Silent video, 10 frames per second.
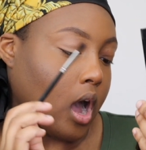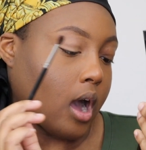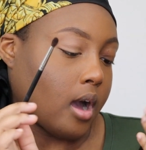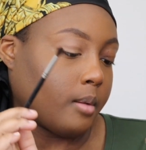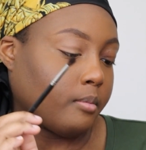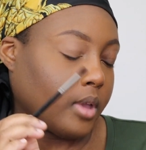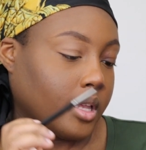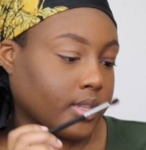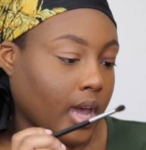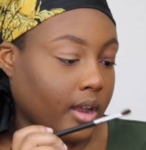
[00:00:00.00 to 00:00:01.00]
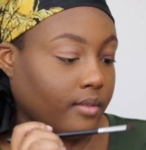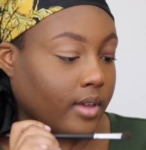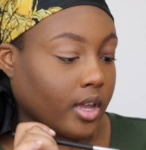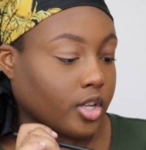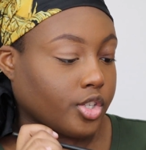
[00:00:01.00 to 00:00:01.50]
It's kind of
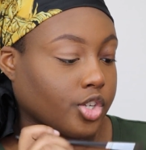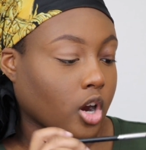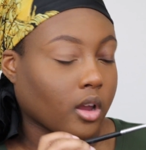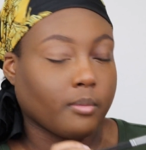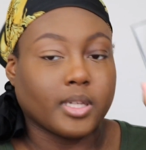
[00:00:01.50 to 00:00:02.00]
like a dark